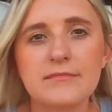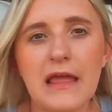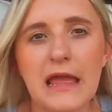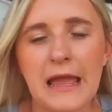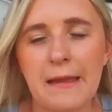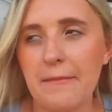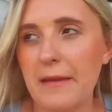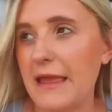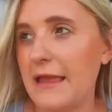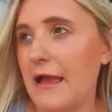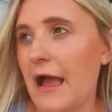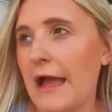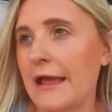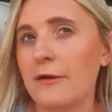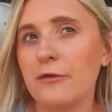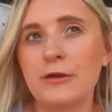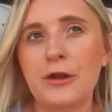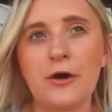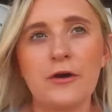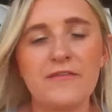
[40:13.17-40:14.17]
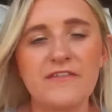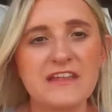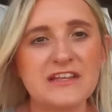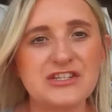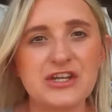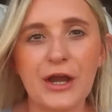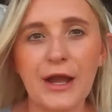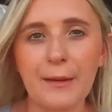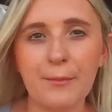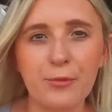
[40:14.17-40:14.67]
I don't know if he
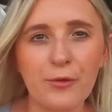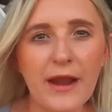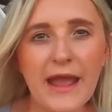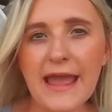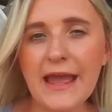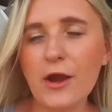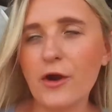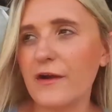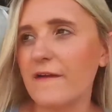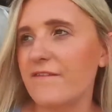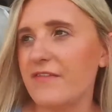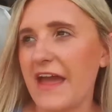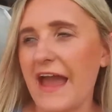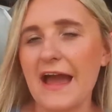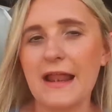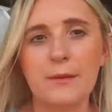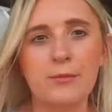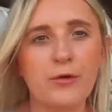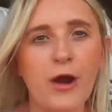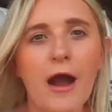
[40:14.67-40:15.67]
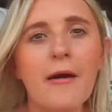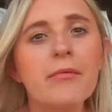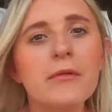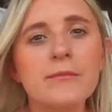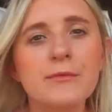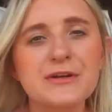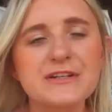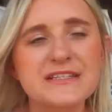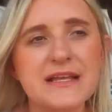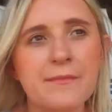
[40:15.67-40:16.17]
took a break or if they had a
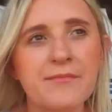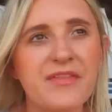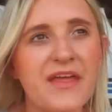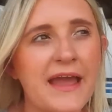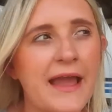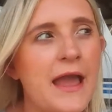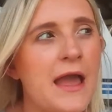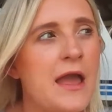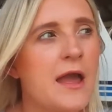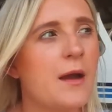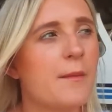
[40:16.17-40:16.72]
problem or something,